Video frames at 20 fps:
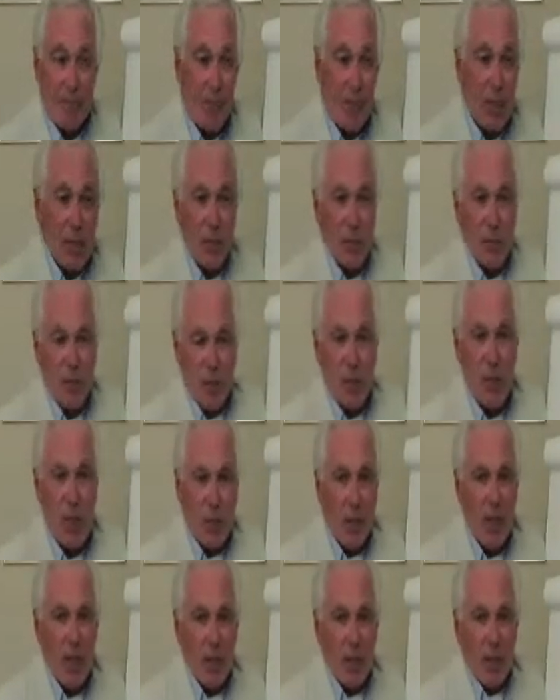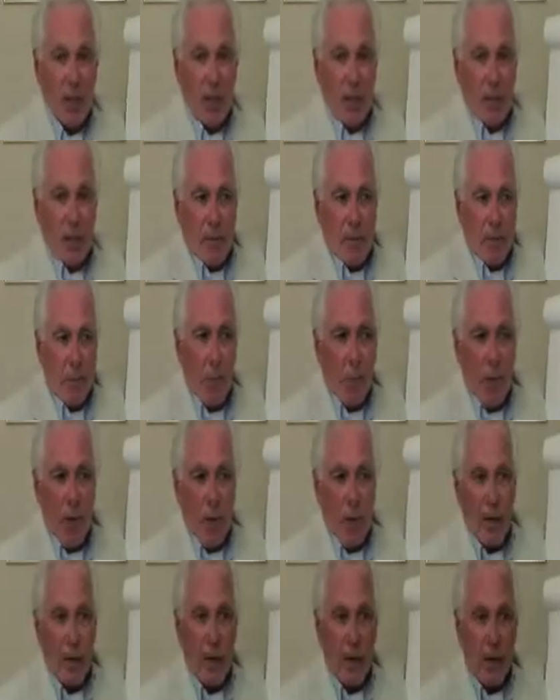Because
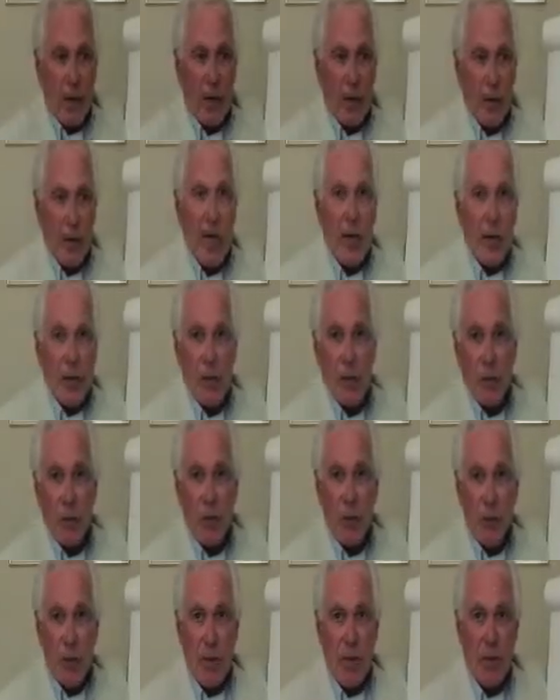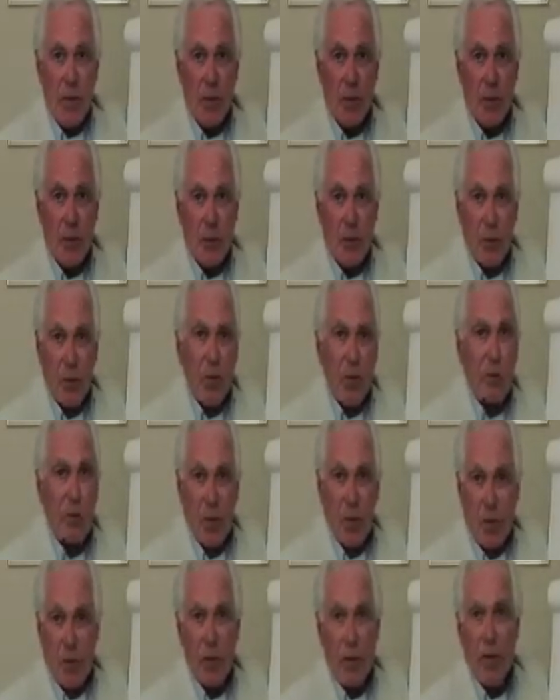one of the things you have to do with your physical
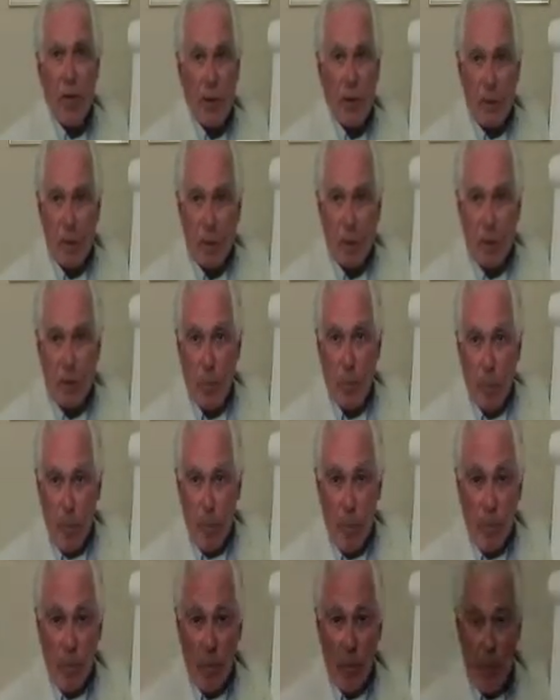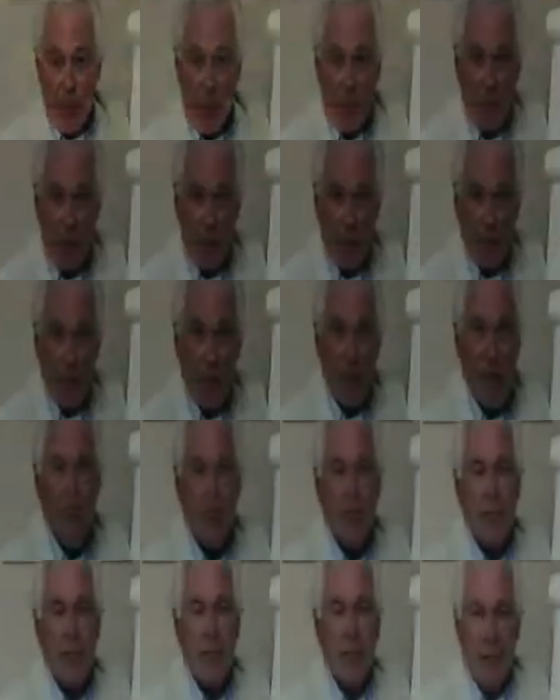is go and get a good body
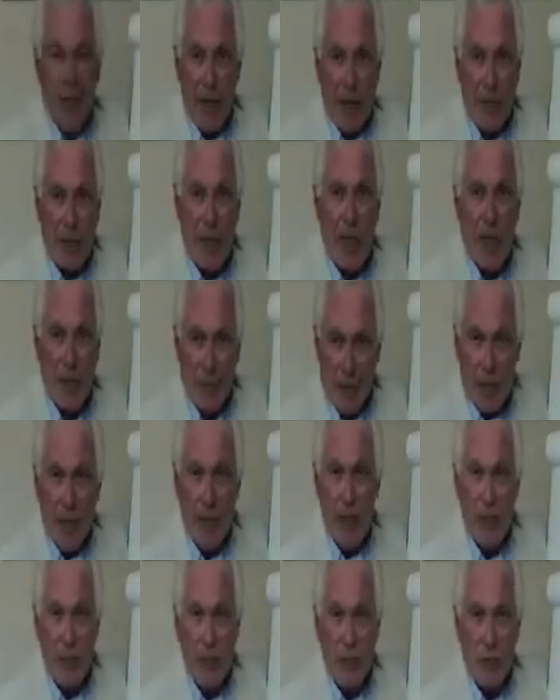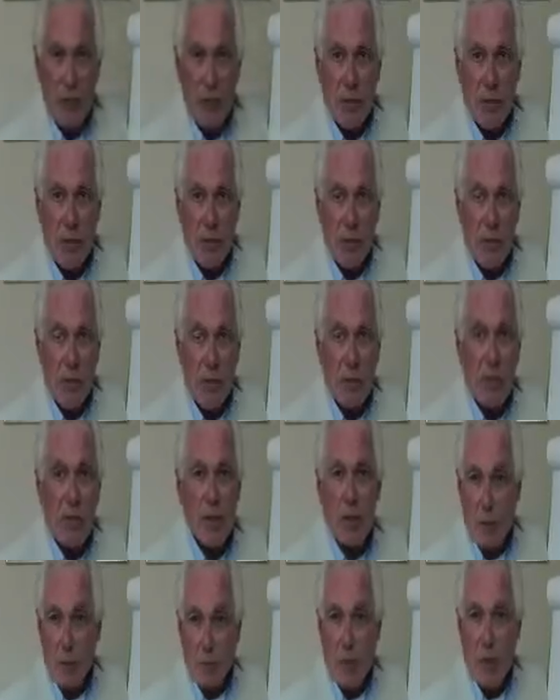massage, and you have to get in touch with your body
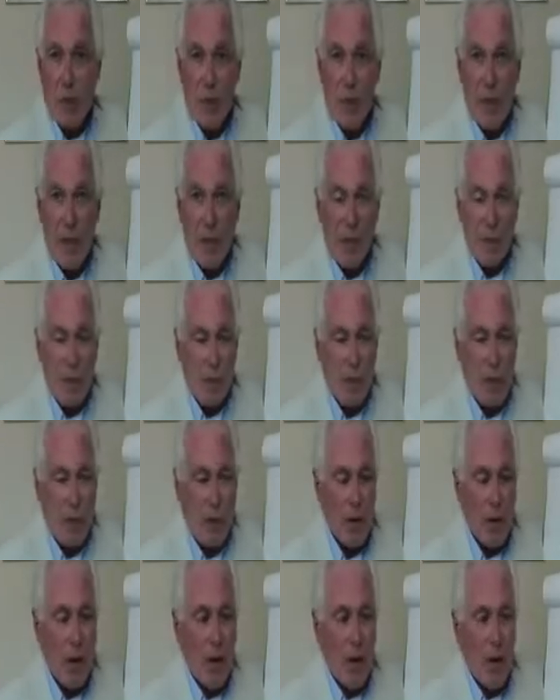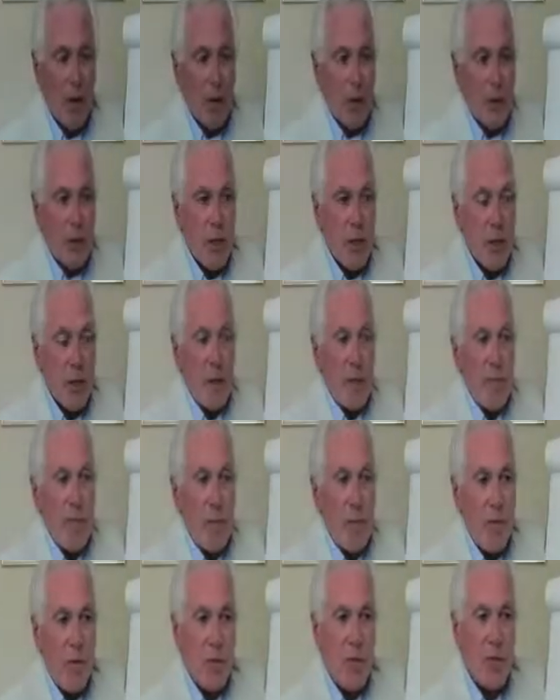with that as well. So
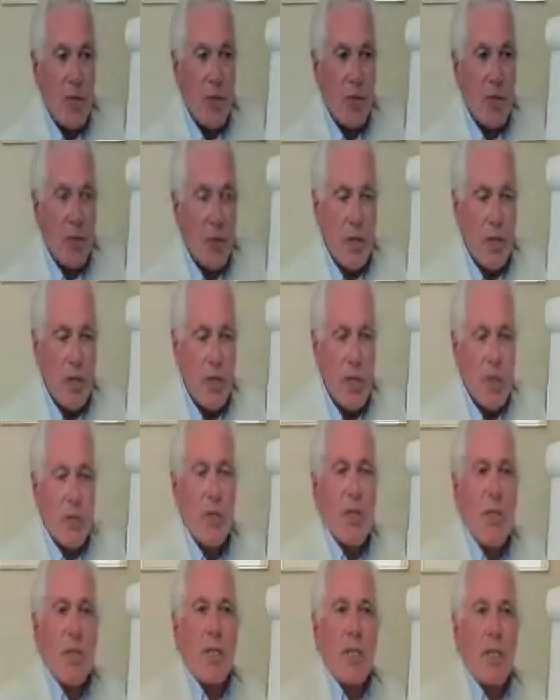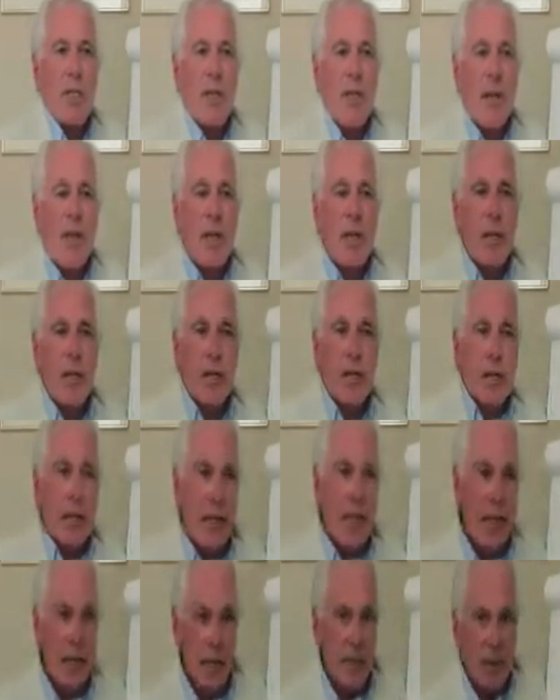the first thing is they're starting to
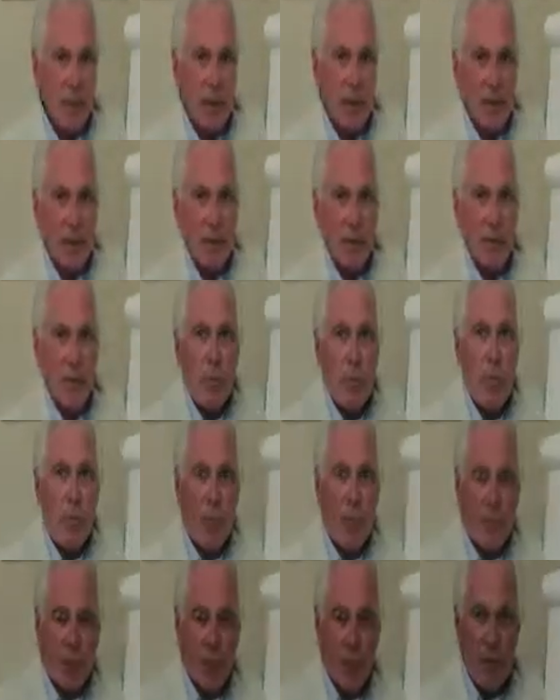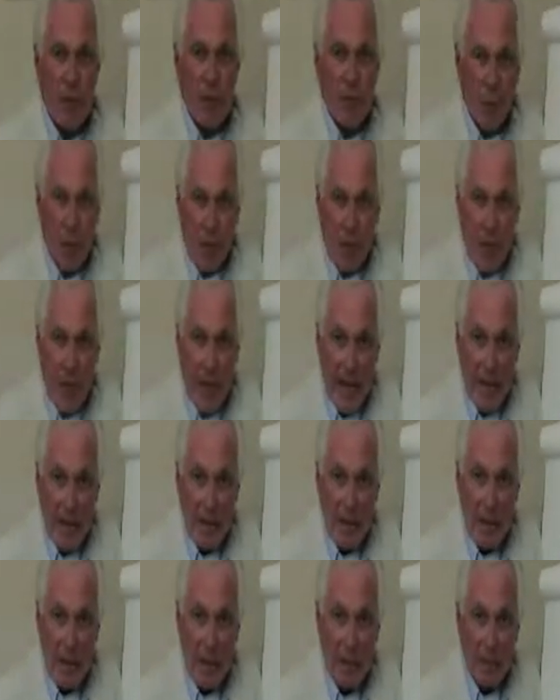get in touch with the body and feel
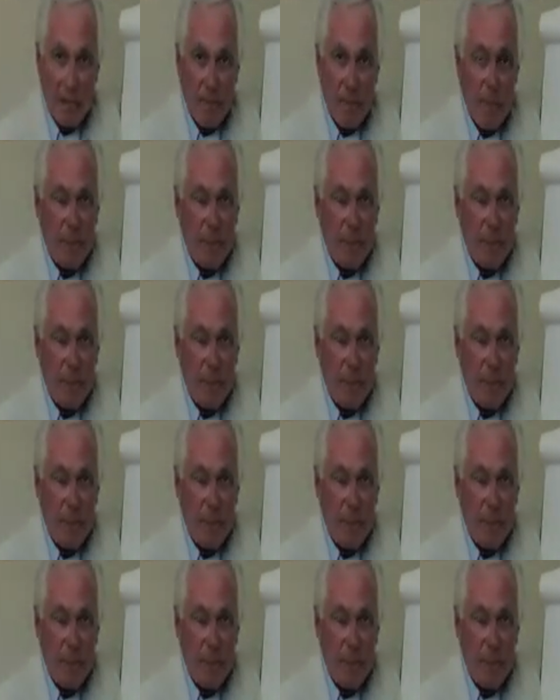relaxed.